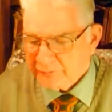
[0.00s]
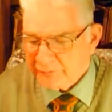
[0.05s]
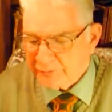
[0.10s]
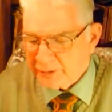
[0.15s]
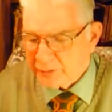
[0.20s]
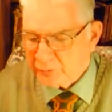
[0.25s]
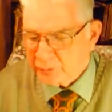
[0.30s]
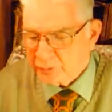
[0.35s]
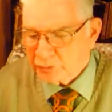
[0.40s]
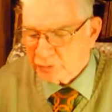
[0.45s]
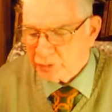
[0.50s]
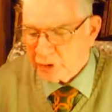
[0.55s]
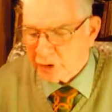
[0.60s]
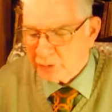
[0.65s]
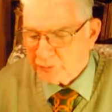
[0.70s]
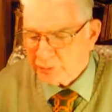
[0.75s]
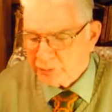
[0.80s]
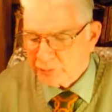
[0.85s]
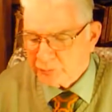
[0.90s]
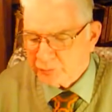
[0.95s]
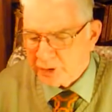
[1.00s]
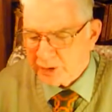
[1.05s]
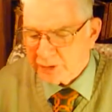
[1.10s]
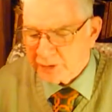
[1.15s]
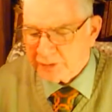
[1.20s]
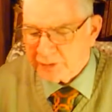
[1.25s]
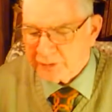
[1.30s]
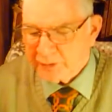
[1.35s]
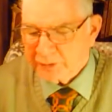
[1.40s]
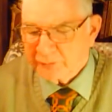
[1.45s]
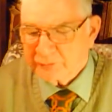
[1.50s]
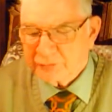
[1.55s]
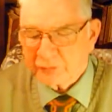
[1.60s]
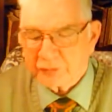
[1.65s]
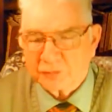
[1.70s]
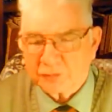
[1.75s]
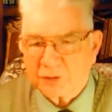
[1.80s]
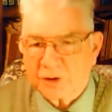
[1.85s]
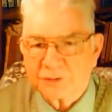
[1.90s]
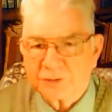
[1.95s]
they will not be ready
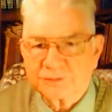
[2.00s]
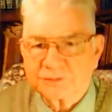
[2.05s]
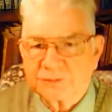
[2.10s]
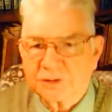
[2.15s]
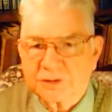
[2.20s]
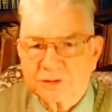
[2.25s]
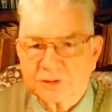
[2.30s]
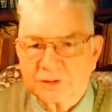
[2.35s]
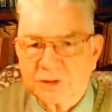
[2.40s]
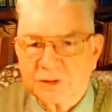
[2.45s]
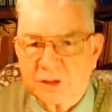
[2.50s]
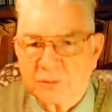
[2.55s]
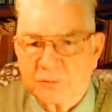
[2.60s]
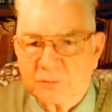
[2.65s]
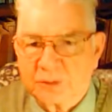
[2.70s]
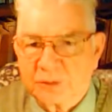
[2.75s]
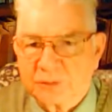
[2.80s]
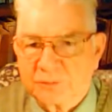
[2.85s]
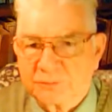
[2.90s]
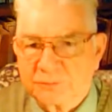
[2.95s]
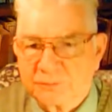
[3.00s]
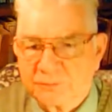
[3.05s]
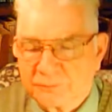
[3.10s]
for Christ's second coming.